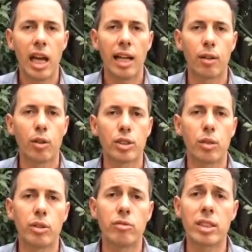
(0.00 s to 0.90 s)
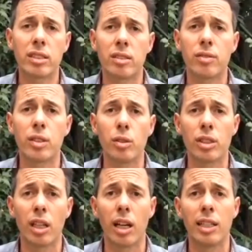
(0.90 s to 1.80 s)
and also in risks of
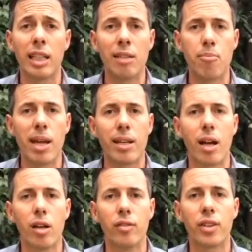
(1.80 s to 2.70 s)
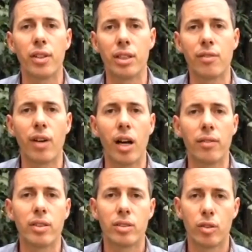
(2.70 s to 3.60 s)
suicide in men over 35